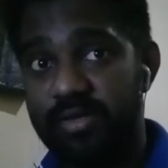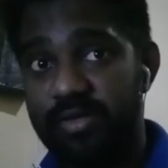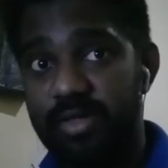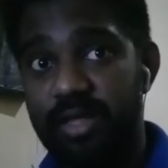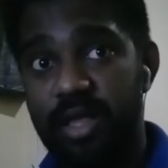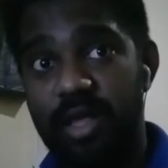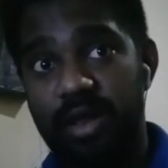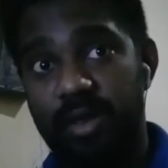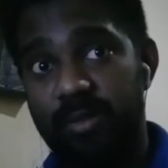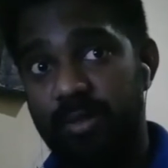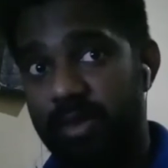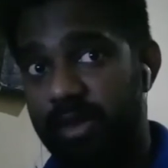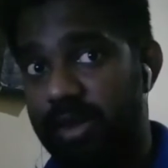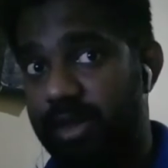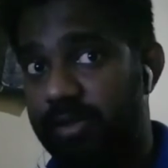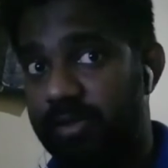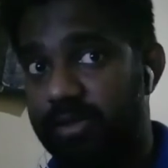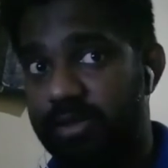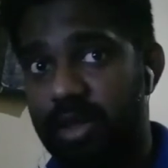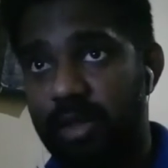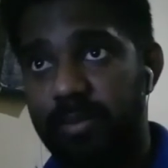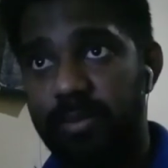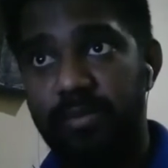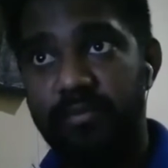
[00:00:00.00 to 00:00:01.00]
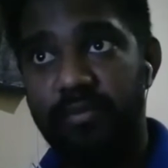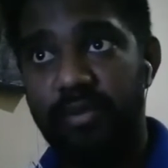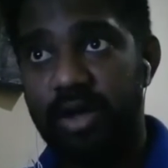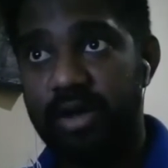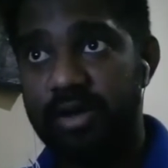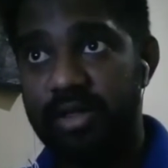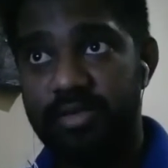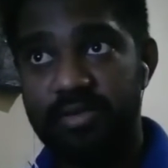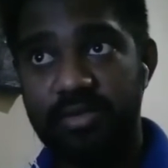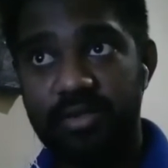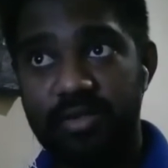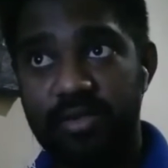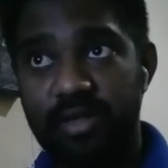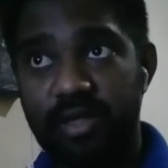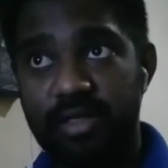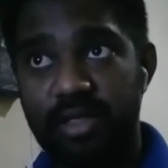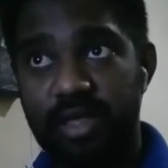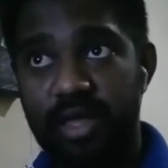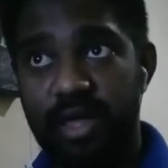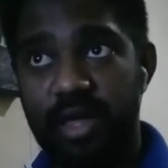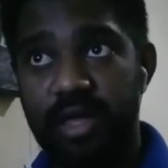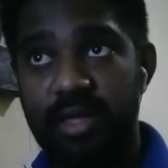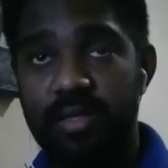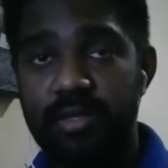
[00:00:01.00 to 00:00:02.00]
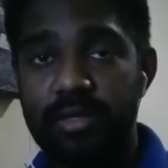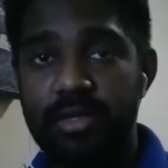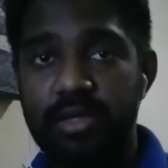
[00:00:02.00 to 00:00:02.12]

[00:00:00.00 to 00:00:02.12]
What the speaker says: There are many type of heart diseases are there.